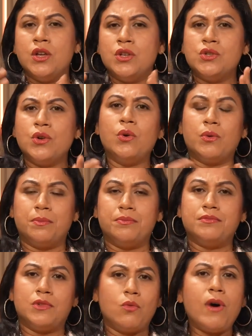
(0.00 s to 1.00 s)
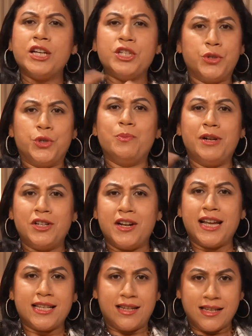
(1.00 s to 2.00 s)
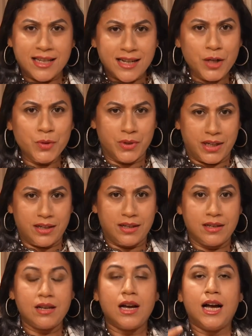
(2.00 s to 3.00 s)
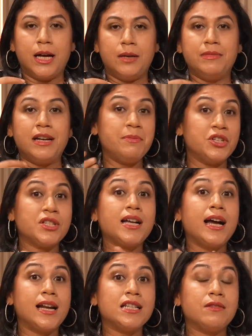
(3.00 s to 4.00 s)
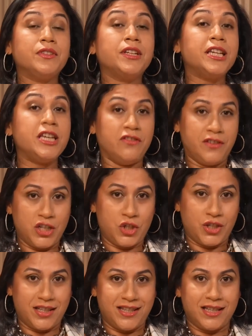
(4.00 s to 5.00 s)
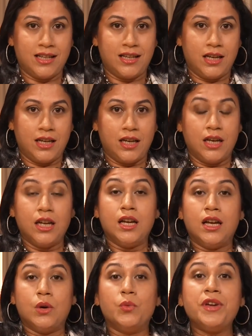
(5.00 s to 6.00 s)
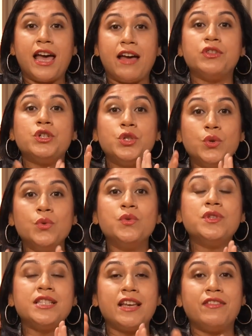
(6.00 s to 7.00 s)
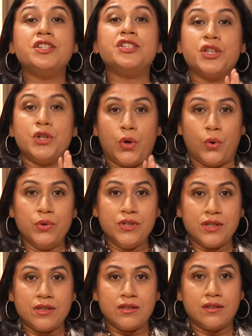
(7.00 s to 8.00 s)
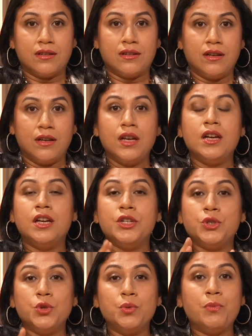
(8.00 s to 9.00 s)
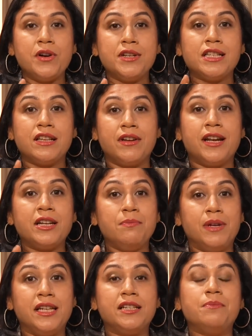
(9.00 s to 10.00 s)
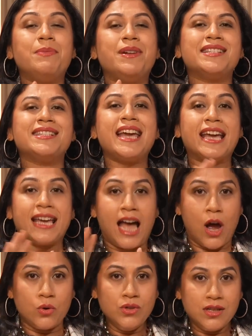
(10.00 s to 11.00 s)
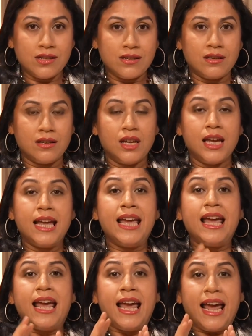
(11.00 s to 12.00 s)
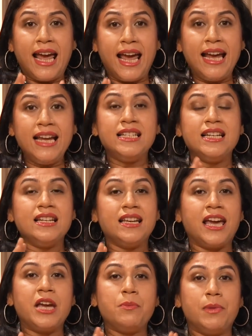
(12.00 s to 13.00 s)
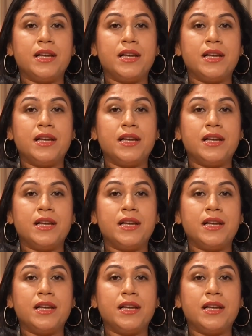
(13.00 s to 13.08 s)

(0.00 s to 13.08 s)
So, why should you build on XDC Network? Let me just highlight some of the key features. We have 270 nodes, 2.78 million plus accounts, 18K